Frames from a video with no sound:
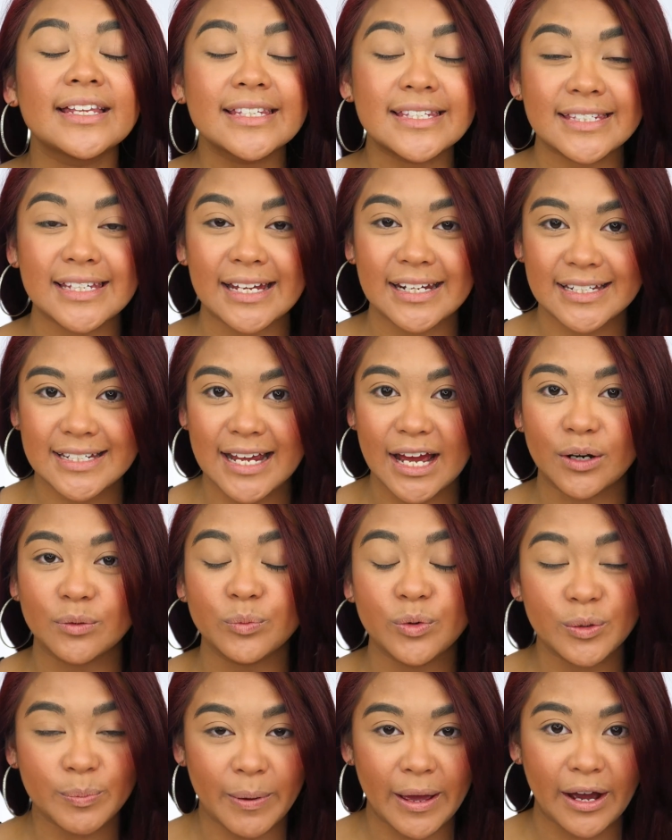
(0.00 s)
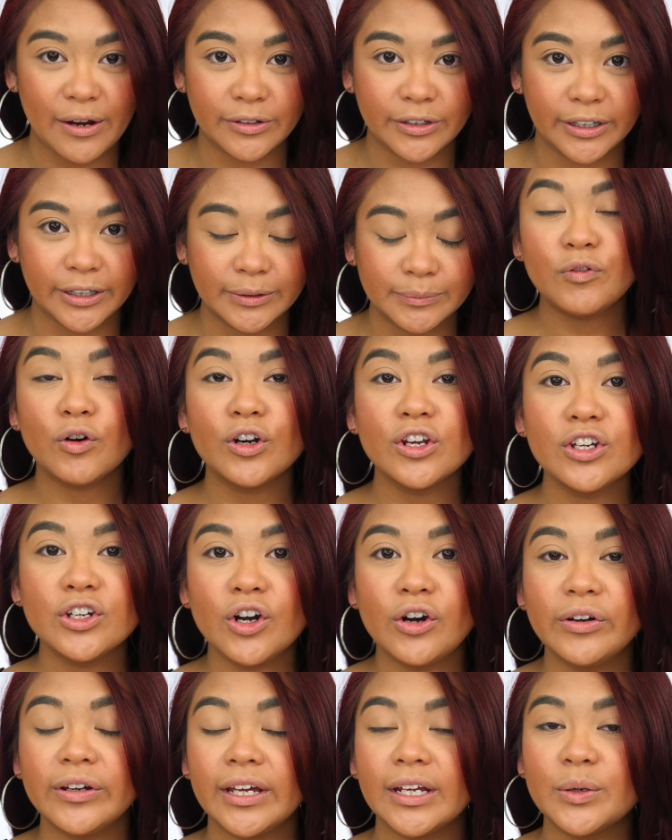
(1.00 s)
and set down with powder. Before you
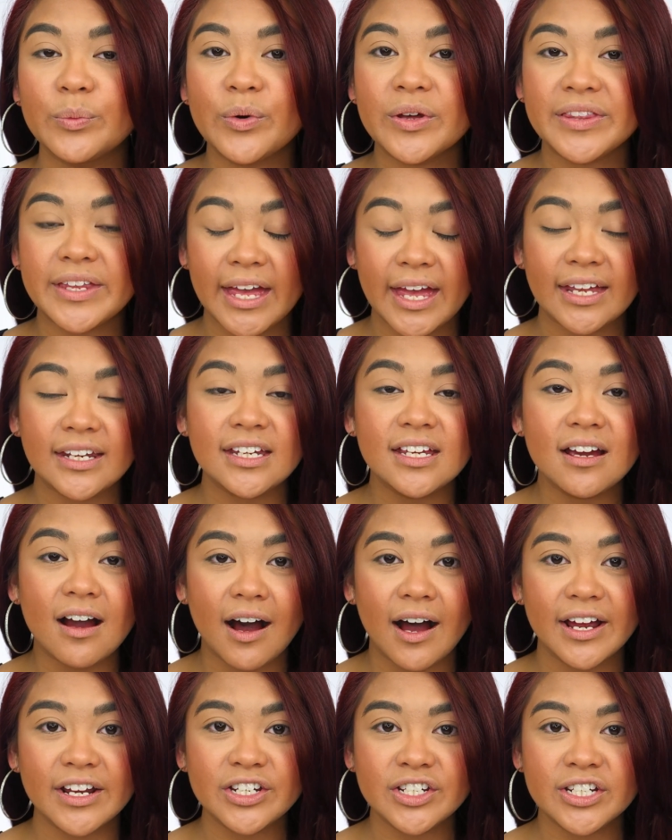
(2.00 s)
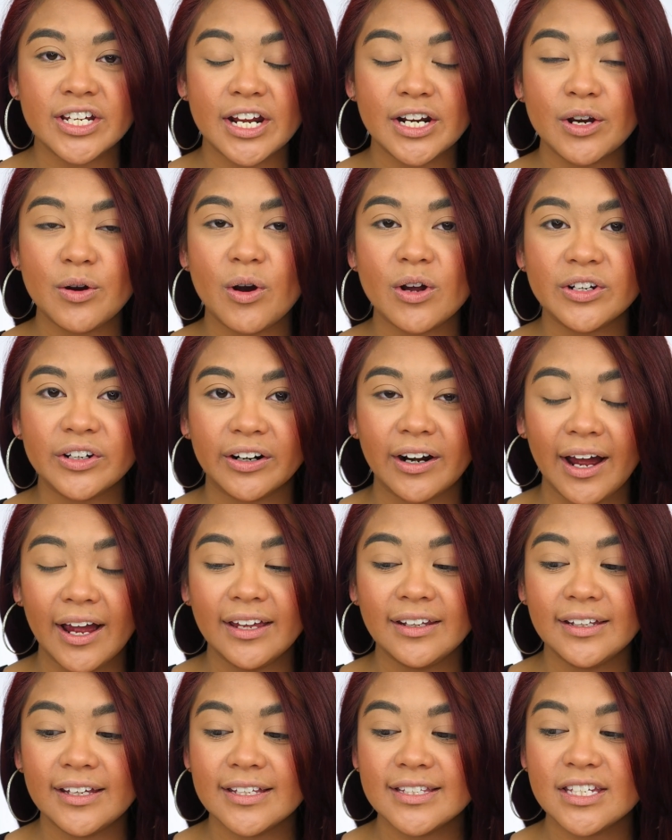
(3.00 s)
go in with any eyeshadow on your
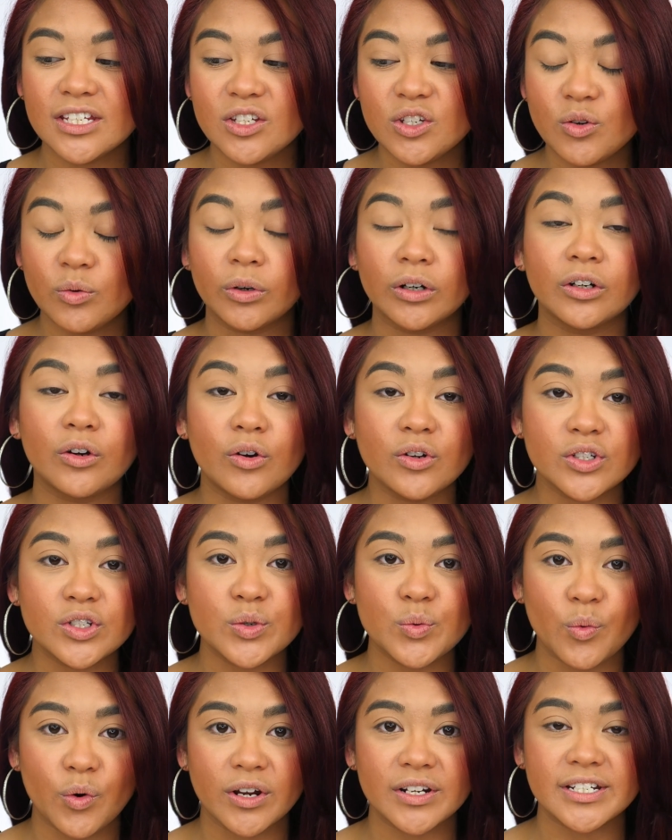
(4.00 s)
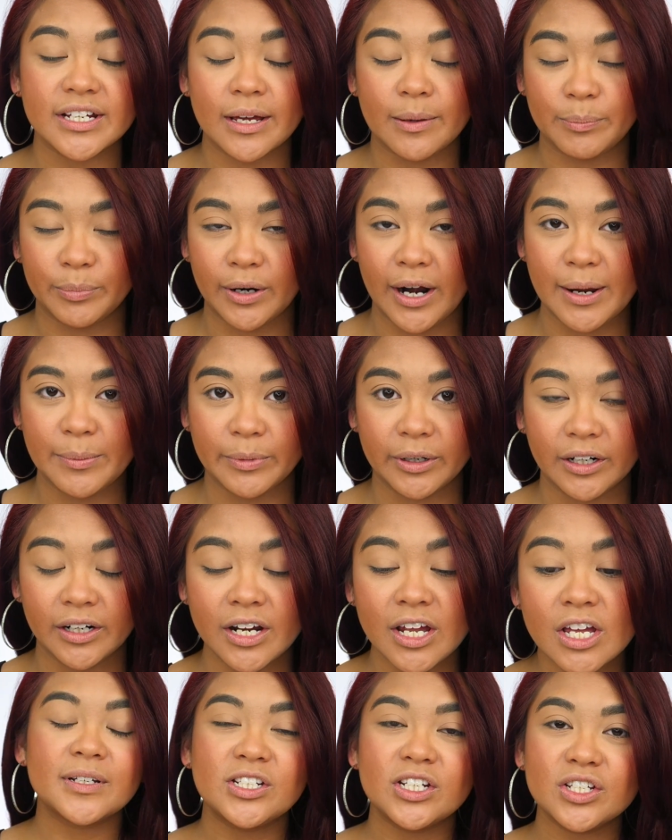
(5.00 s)
eyelids, you are going to want a
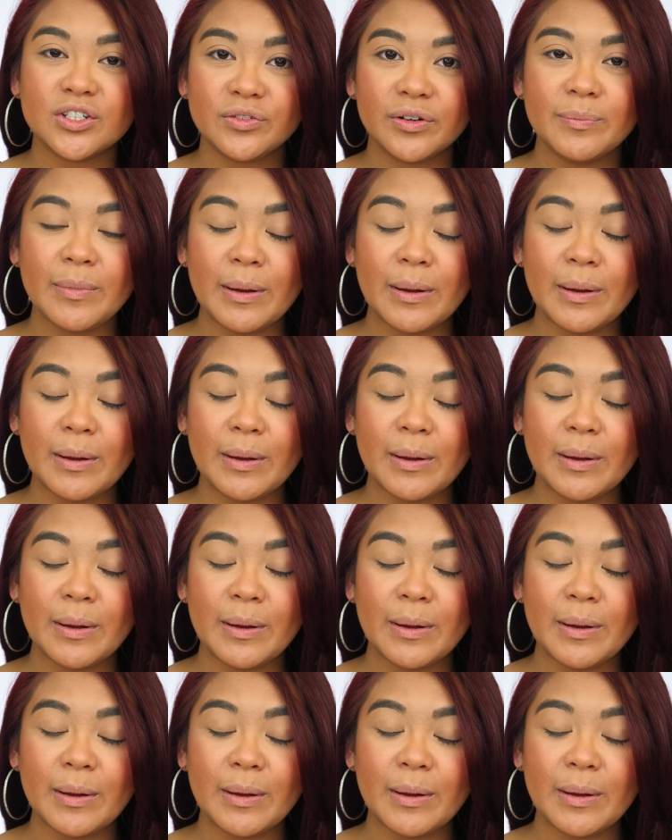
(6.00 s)
primer. But just